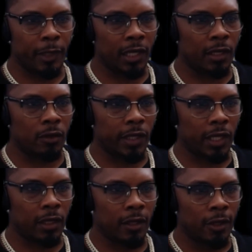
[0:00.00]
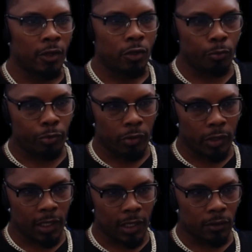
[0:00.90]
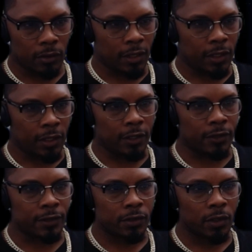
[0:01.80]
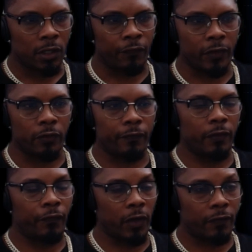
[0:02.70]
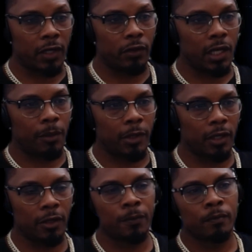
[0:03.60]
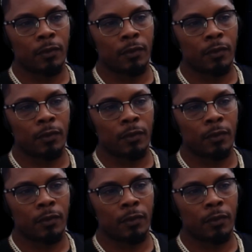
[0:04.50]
Bain, okay, you pointed out that there's a fair value gap here,